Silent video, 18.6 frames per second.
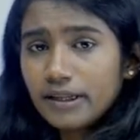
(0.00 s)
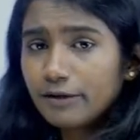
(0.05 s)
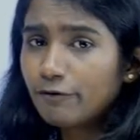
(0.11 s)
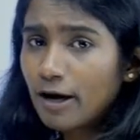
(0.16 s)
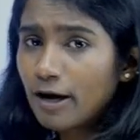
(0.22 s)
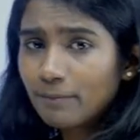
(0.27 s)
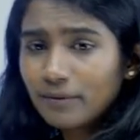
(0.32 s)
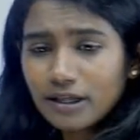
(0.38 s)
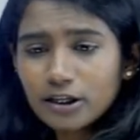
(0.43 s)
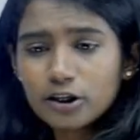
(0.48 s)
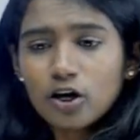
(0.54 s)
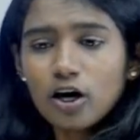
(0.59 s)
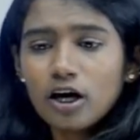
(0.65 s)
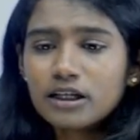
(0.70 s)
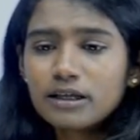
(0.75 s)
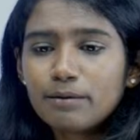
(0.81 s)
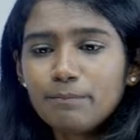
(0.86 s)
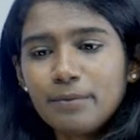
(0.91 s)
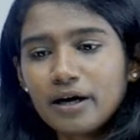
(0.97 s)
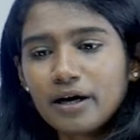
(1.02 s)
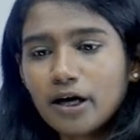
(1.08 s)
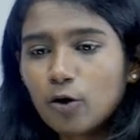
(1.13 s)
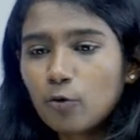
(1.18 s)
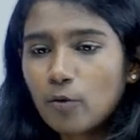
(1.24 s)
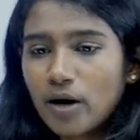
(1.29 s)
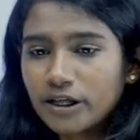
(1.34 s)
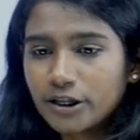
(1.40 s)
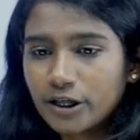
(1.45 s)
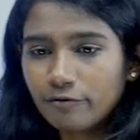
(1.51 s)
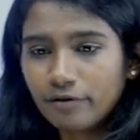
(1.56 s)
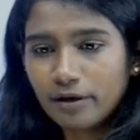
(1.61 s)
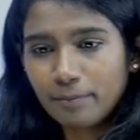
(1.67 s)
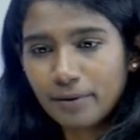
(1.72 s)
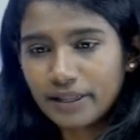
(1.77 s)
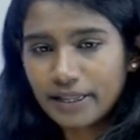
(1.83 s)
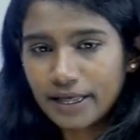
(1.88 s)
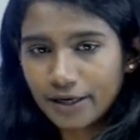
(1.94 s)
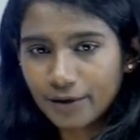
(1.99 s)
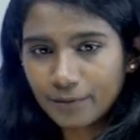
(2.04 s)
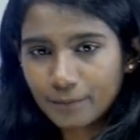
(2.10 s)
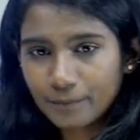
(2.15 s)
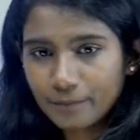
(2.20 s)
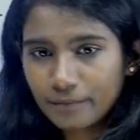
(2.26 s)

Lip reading: From this concept, pakka question will be there.